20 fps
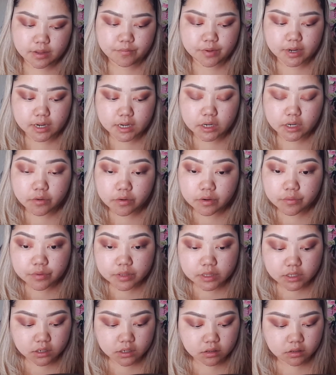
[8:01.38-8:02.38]
we're going to go in with
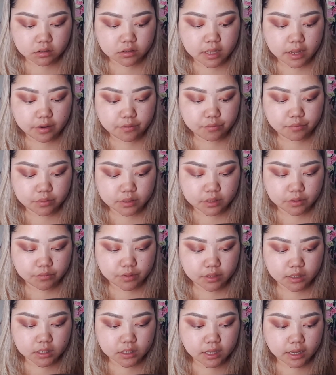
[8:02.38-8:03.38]
the color that I really,
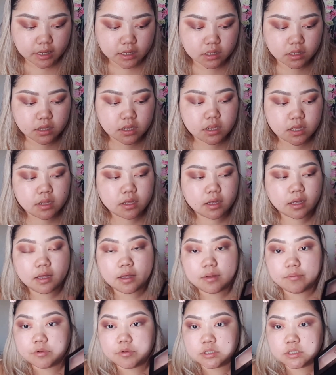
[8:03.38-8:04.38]
really like.
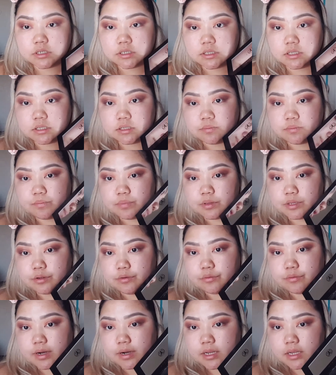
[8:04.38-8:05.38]
Um, it's just this blue
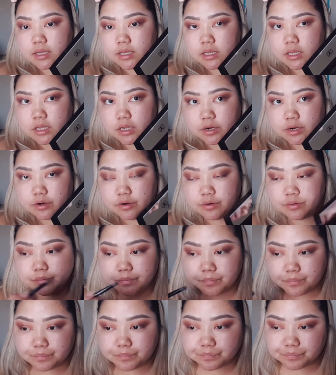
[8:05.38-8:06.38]
right here.
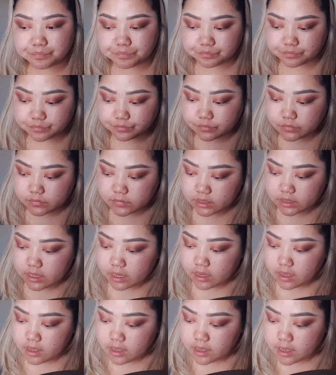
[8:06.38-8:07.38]

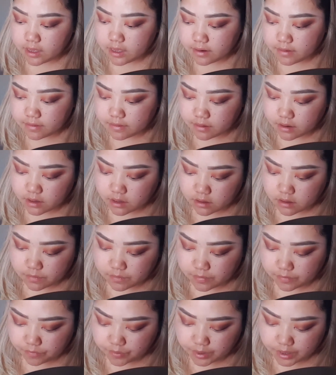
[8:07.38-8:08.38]
And
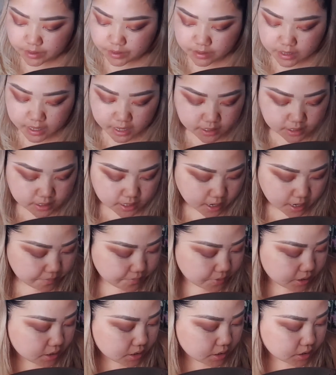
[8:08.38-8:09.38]
before I do that, I'm
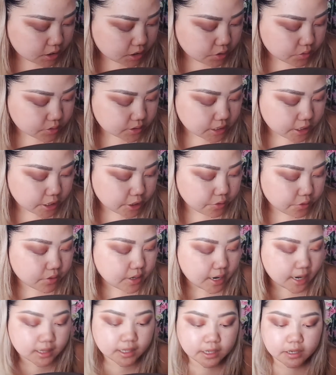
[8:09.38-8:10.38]
going to use a nude
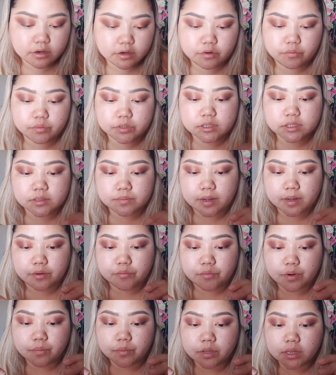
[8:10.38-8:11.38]
eyeliner, which is by
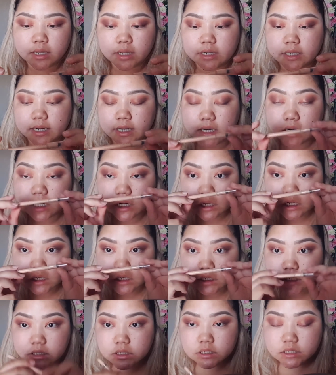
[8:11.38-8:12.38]
Rimmel London
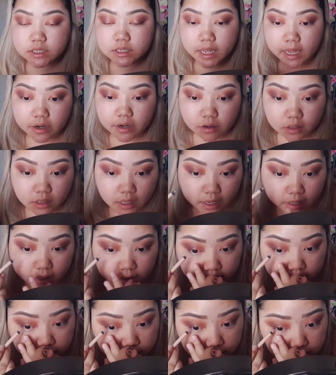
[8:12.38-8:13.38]
Scandal
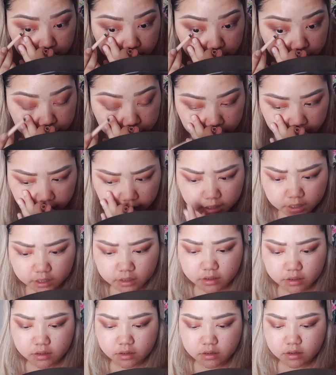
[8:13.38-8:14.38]
Eyes, the shade
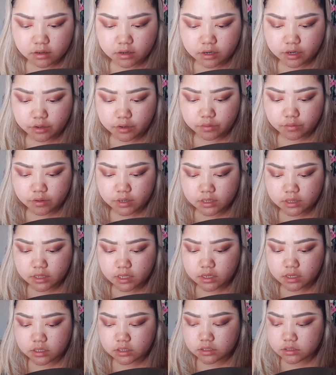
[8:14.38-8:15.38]
Nude, I
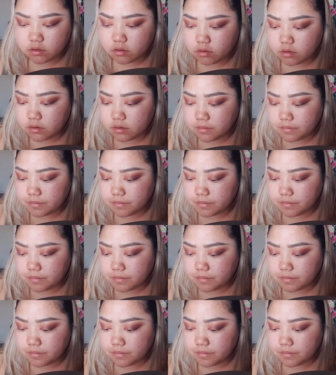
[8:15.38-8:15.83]
think it's called.